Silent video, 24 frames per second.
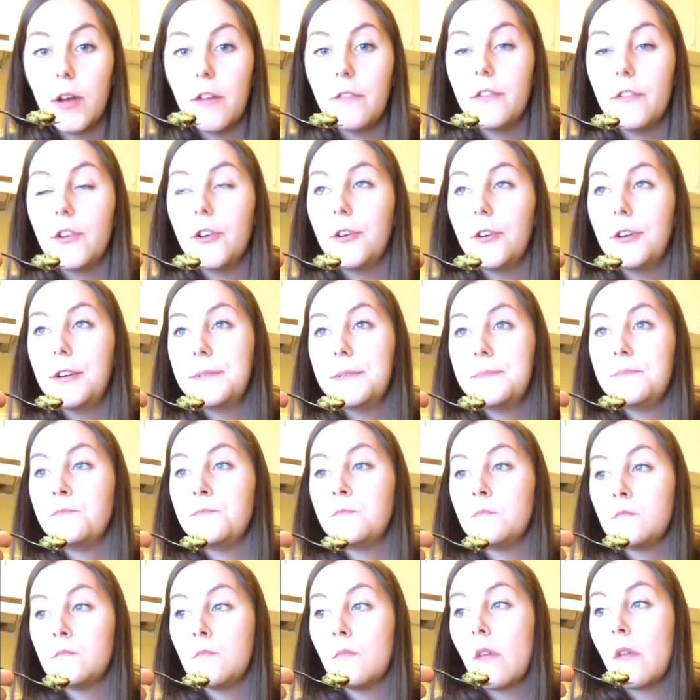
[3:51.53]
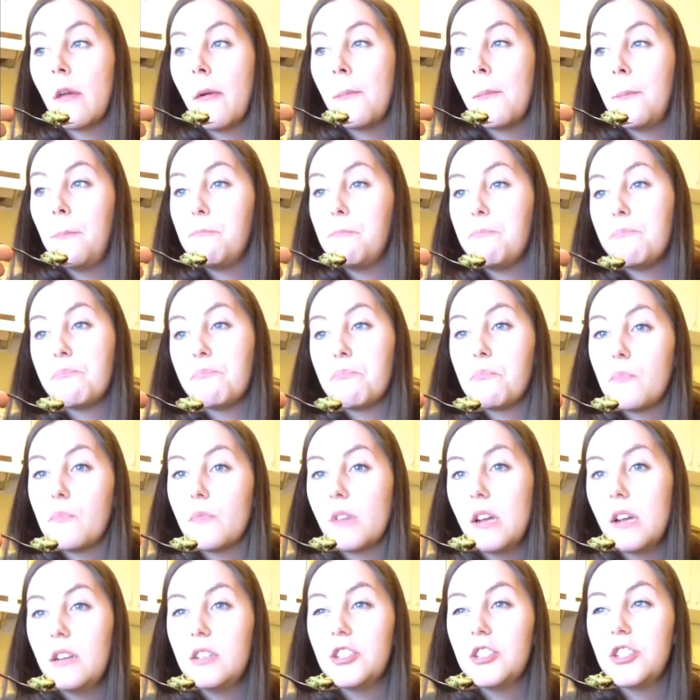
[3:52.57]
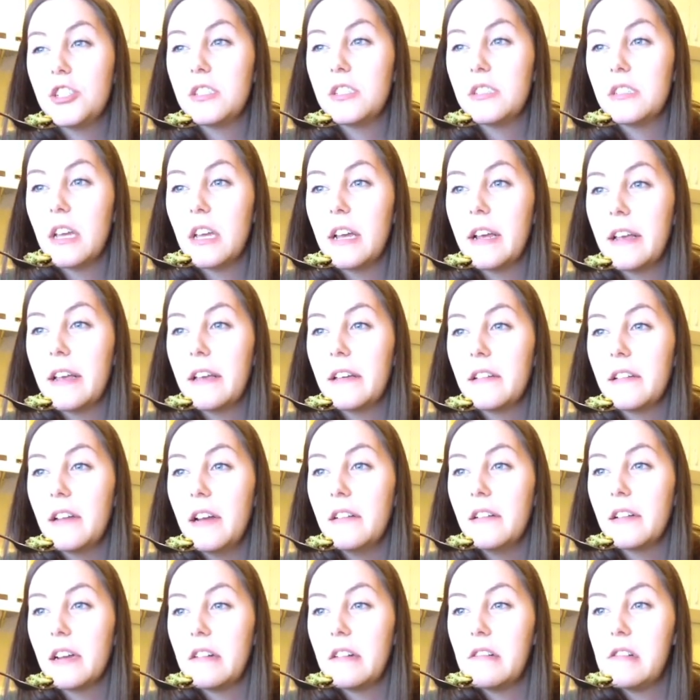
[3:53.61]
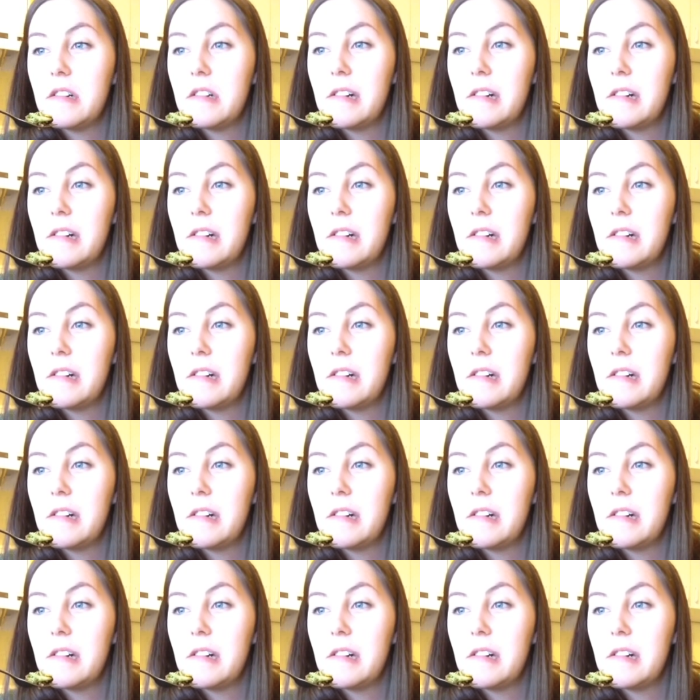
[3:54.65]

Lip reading: food. And it's just like, I don't know.